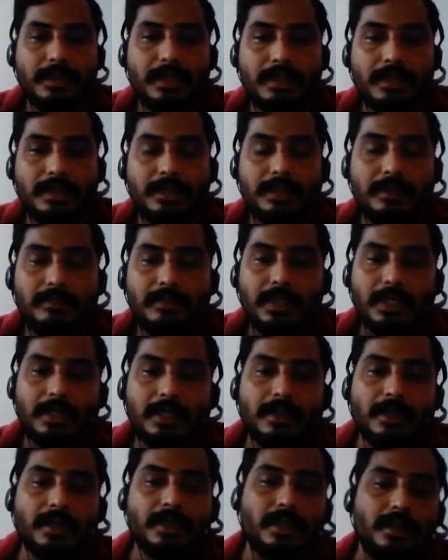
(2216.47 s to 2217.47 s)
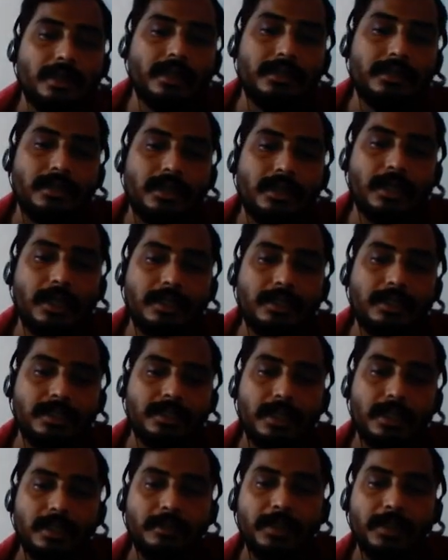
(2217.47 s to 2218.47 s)
because we are talking as
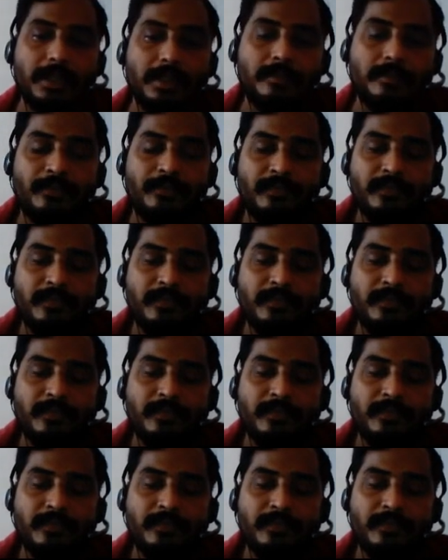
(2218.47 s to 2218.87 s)
elastic limit.